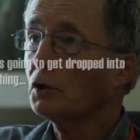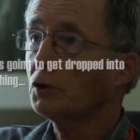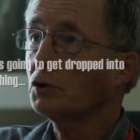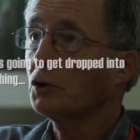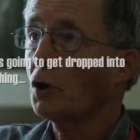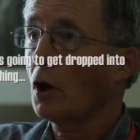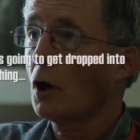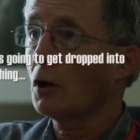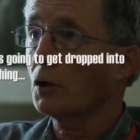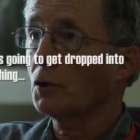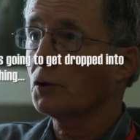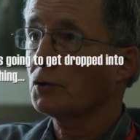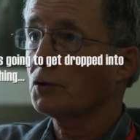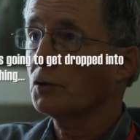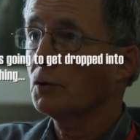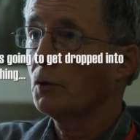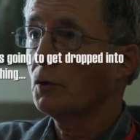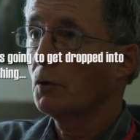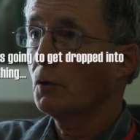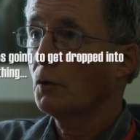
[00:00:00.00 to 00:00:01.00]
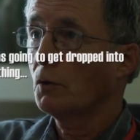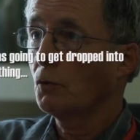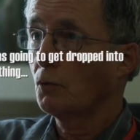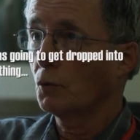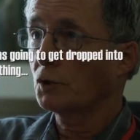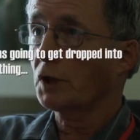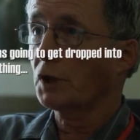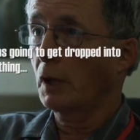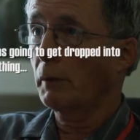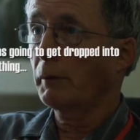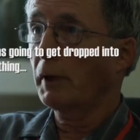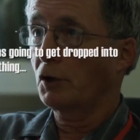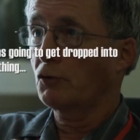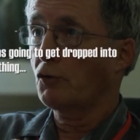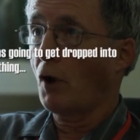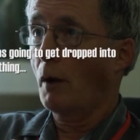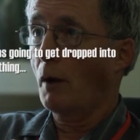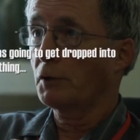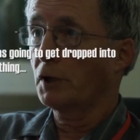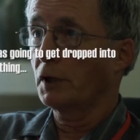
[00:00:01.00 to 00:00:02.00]
billion was going to get
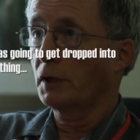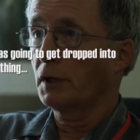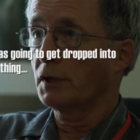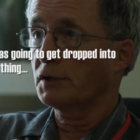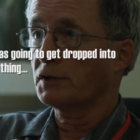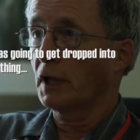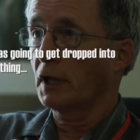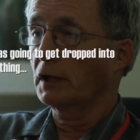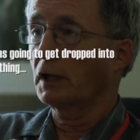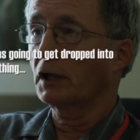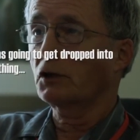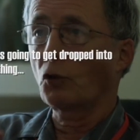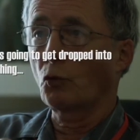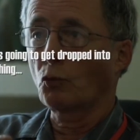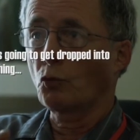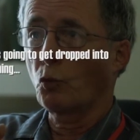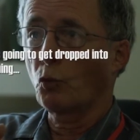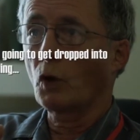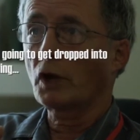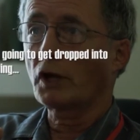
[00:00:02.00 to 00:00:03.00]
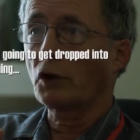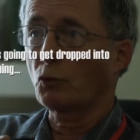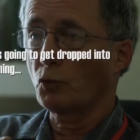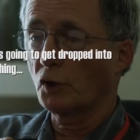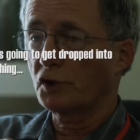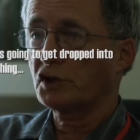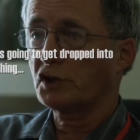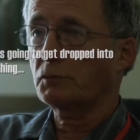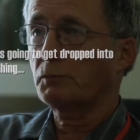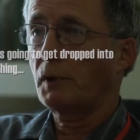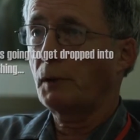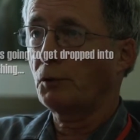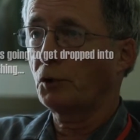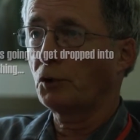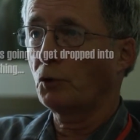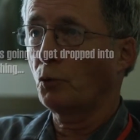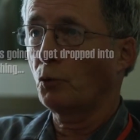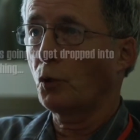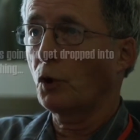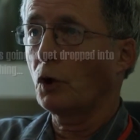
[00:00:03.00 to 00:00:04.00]
dropped into this thing, that one of the richest
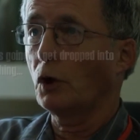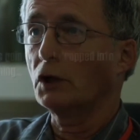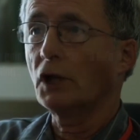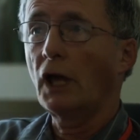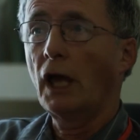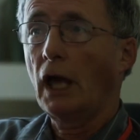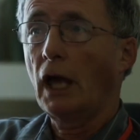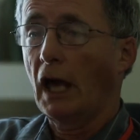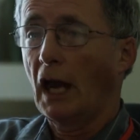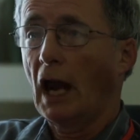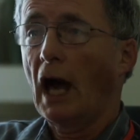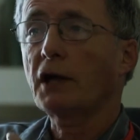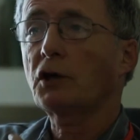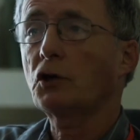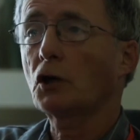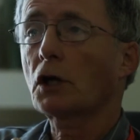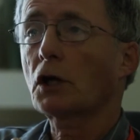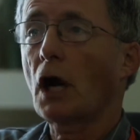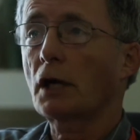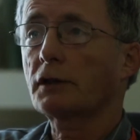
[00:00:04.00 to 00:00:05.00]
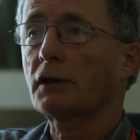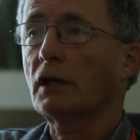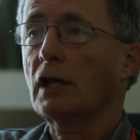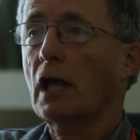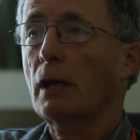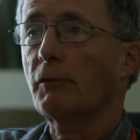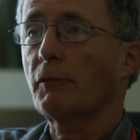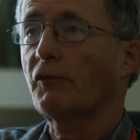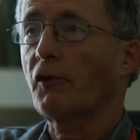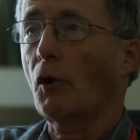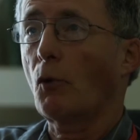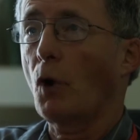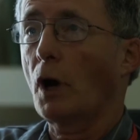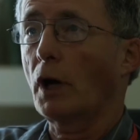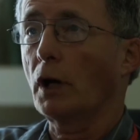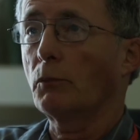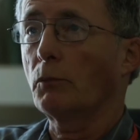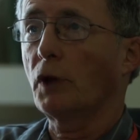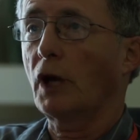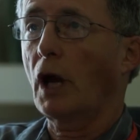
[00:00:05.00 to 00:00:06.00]
people in the world, and I could have got the name if I
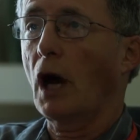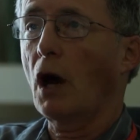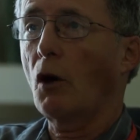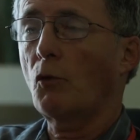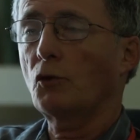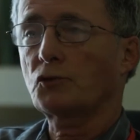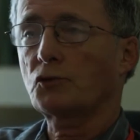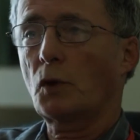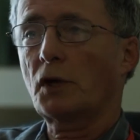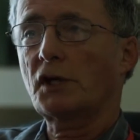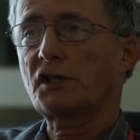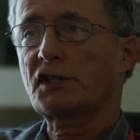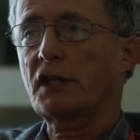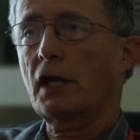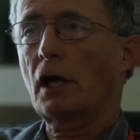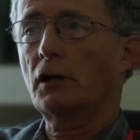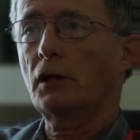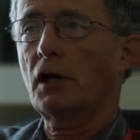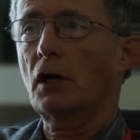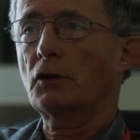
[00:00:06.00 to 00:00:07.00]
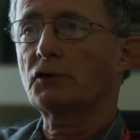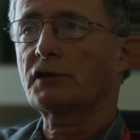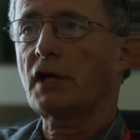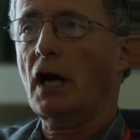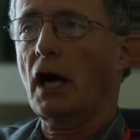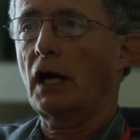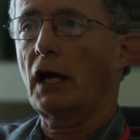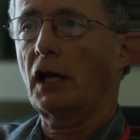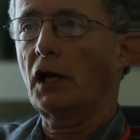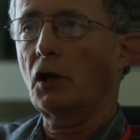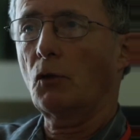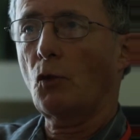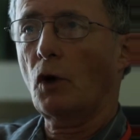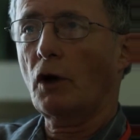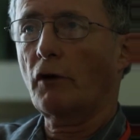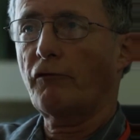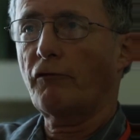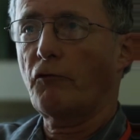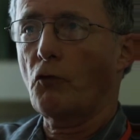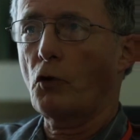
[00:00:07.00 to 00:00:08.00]
wanted, but I always wanted to stay on the outside. I didn't
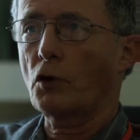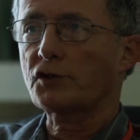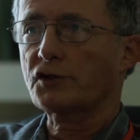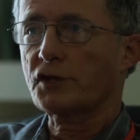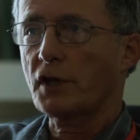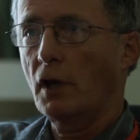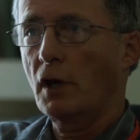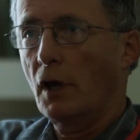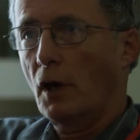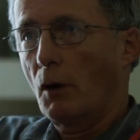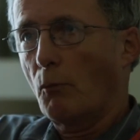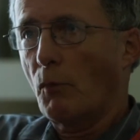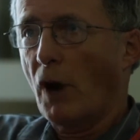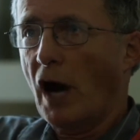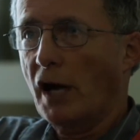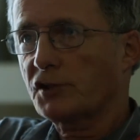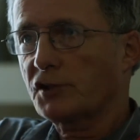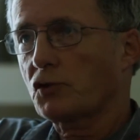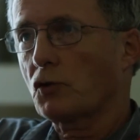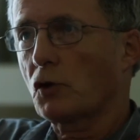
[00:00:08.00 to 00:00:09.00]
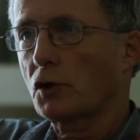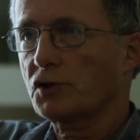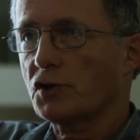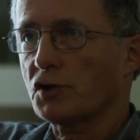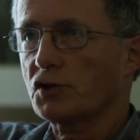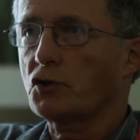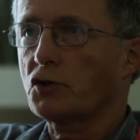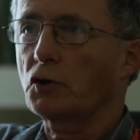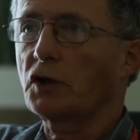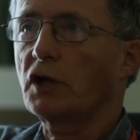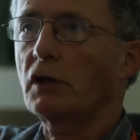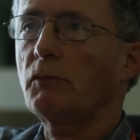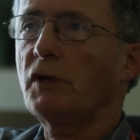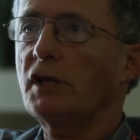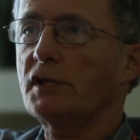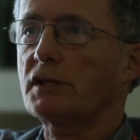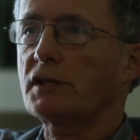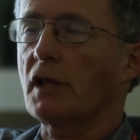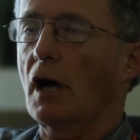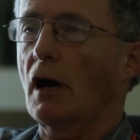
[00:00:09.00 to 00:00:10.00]
want to force my sources to give
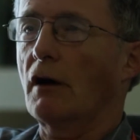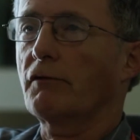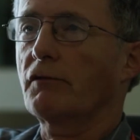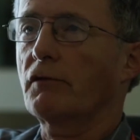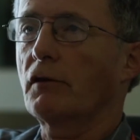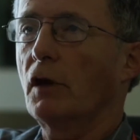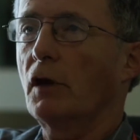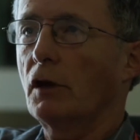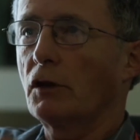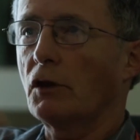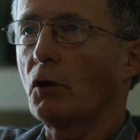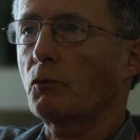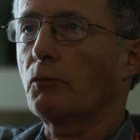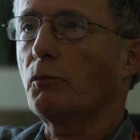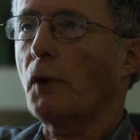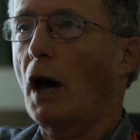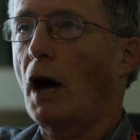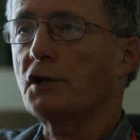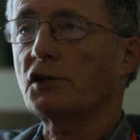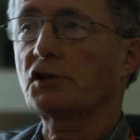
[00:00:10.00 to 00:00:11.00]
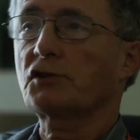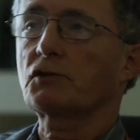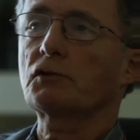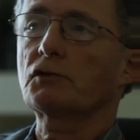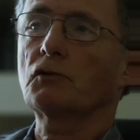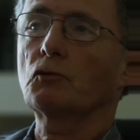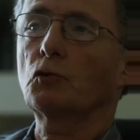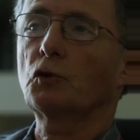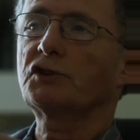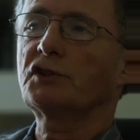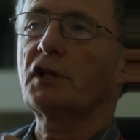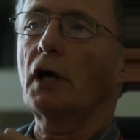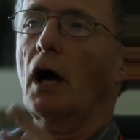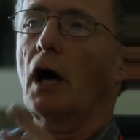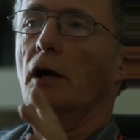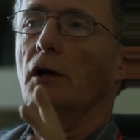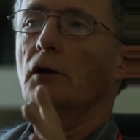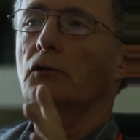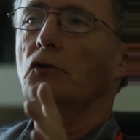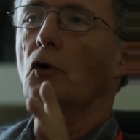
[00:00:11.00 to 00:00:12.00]
me stuff. I just would say,
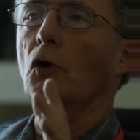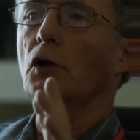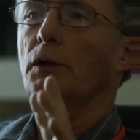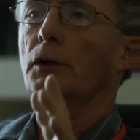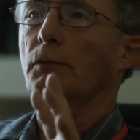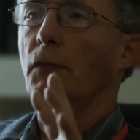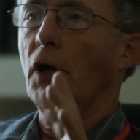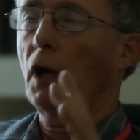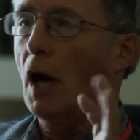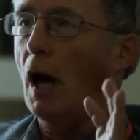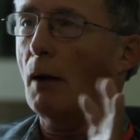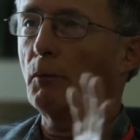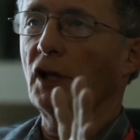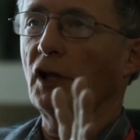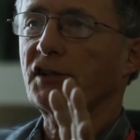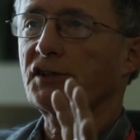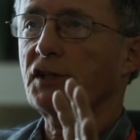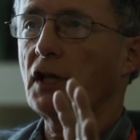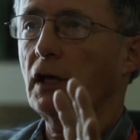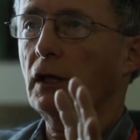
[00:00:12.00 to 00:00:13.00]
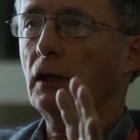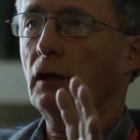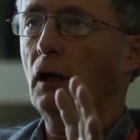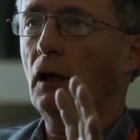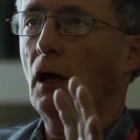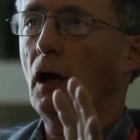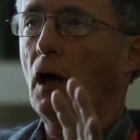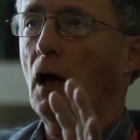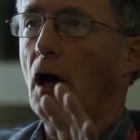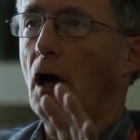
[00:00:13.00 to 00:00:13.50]
I told them, I'm listening,